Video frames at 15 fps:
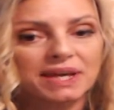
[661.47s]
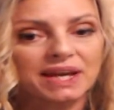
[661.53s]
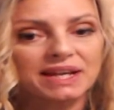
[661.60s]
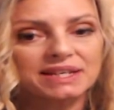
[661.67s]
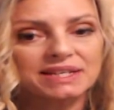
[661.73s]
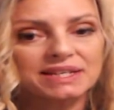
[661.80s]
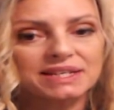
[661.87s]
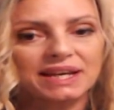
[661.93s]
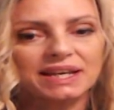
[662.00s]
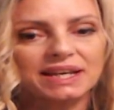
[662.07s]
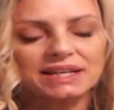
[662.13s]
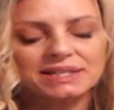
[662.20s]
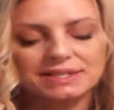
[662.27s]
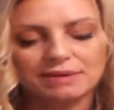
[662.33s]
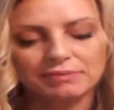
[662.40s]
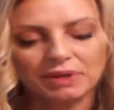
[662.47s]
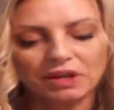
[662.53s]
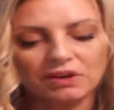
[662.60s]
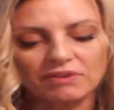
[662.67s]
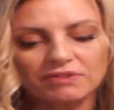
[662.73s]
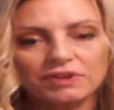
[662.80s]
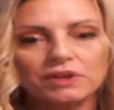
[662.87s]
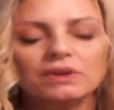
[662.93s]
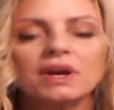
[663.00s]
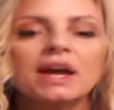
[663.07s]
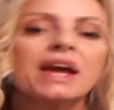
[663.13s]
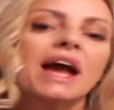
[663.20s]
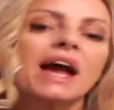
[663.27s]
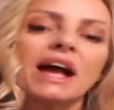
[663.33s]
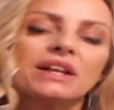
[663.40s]
had taken something off you,
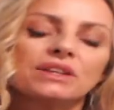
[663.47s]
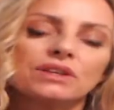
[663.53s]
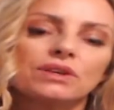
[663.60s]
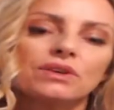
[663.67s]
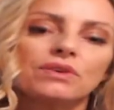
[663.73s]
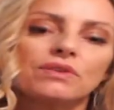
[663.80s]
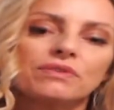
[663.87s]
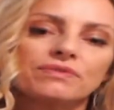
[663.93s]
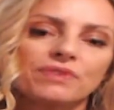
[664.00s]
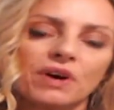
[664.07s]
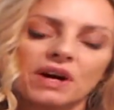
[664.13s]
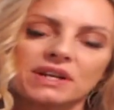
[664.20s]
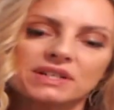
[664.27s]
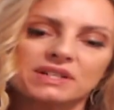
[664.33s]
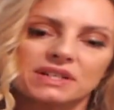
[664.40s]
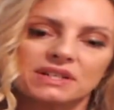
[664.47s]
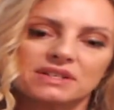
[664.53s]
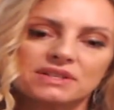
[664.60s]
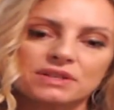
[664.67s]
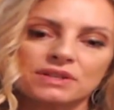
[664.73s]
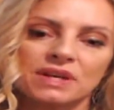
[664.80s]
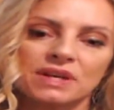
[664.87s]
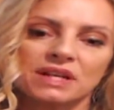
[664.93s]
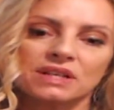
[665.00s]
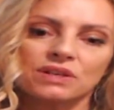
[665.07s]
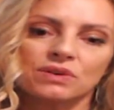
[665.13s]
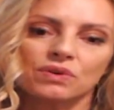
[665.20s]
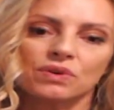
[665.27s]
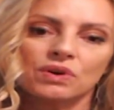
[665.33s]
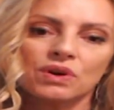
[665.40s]
and you find it. So then
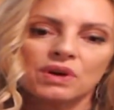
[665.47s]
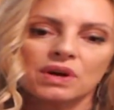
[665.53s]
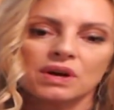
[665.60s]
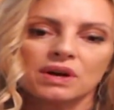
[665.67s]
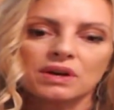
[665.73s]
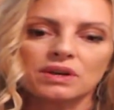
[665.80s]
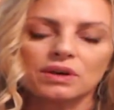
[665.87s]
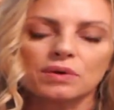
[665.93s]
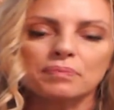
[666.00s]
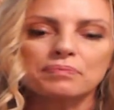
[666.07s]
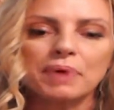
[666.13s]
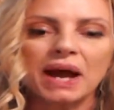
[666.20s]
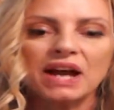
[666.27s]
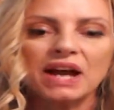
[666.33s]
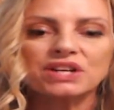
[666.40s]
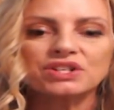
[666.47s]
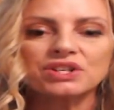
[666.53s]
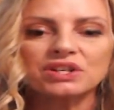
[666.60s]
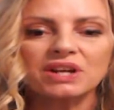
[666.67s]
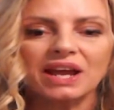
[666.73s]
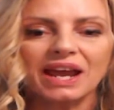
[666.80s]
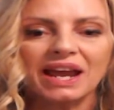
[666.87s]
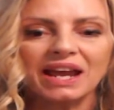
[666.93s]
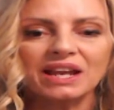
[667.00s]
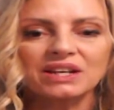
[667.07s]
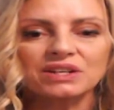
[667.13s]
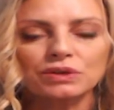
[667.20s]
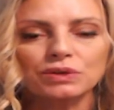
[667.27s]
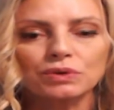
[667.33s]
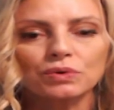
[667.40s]
your passion
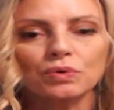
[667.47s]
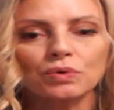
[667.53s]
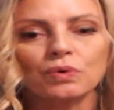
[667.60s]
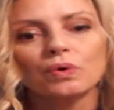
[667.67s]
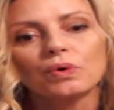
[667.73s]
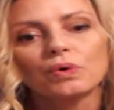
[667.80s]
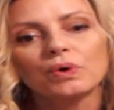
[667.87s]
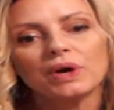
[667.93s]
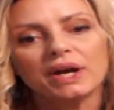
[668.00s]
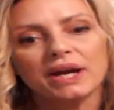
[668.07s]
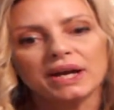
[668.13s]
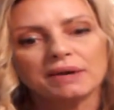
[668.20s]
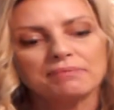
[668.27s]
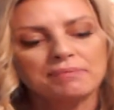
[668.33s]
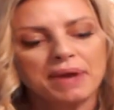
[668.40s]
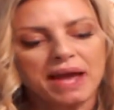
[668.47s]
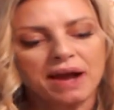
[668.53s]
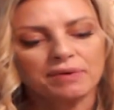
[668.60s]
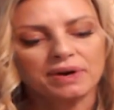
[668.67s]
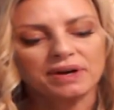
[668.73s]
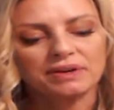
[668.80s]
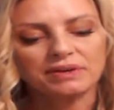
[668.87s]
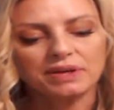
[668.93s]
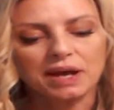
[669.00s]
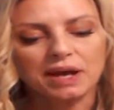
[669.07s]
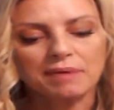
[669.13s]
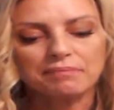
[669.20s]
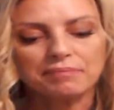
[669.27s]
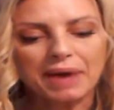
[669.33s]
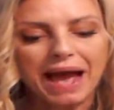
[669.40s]
and your power
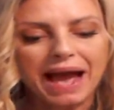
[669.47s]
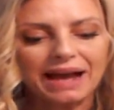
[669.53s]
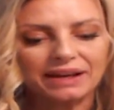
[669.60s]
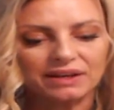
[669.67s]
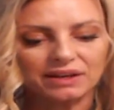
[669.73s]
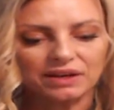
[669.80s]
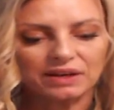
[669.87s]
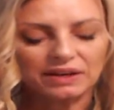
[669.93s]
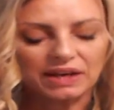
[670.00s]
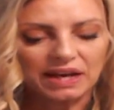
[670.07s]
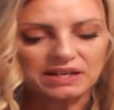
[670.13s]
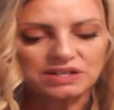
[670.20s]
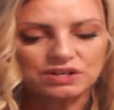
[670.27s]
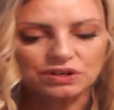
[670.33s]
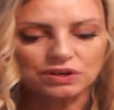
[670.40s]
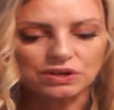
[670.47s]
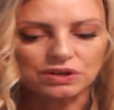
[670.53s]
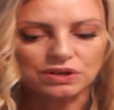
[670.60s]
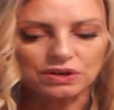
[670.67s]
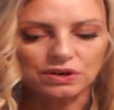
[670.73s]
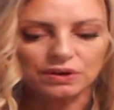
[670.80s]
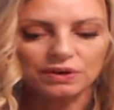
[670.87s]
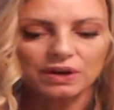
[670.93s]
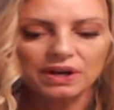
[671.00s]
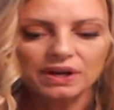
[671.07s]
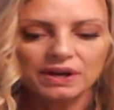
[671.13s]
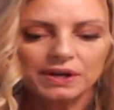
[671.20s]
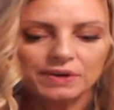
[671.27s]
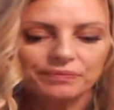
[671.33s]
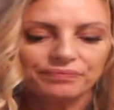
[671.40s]
come back, okay, to you.
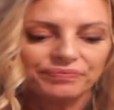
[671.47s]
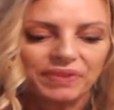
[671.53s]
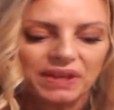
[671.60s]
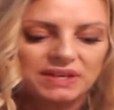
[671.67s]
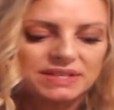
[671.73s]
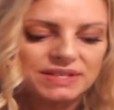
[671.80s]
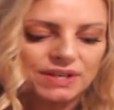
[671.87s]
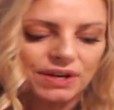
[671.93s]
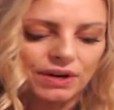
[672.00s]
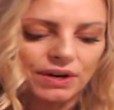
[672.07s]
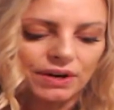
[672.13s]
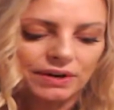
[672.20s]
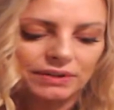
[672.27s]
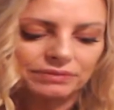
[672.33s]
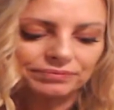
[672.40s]
So